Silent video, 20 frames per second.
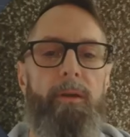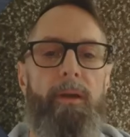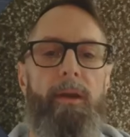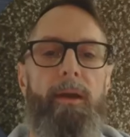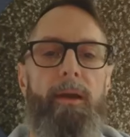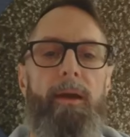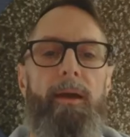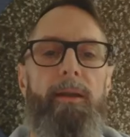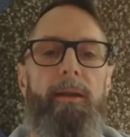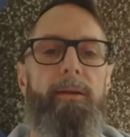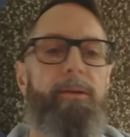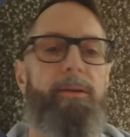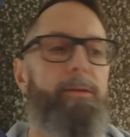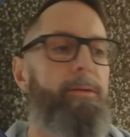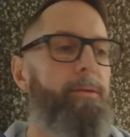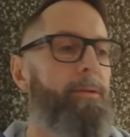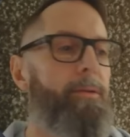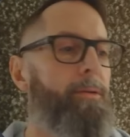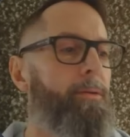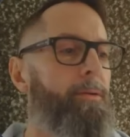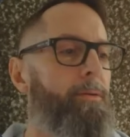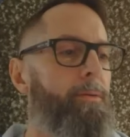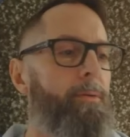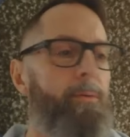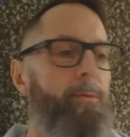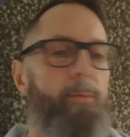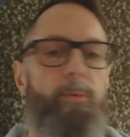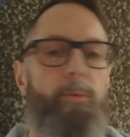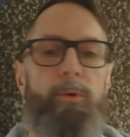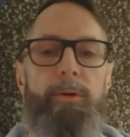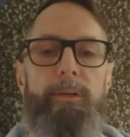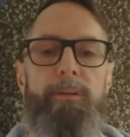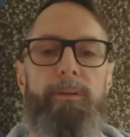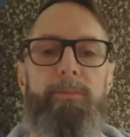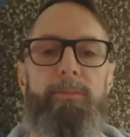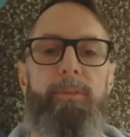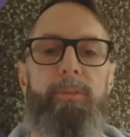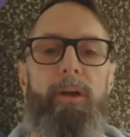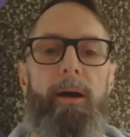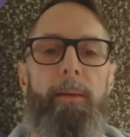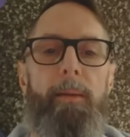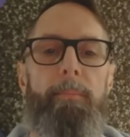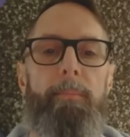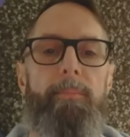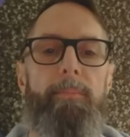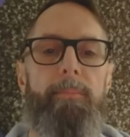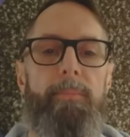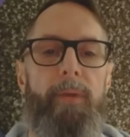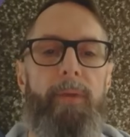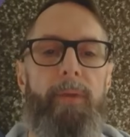and we'll give them